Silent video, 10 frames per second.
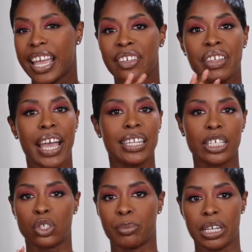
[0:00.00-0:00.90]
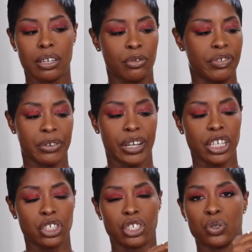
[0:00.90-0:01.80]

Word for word: and they have like so many different variations.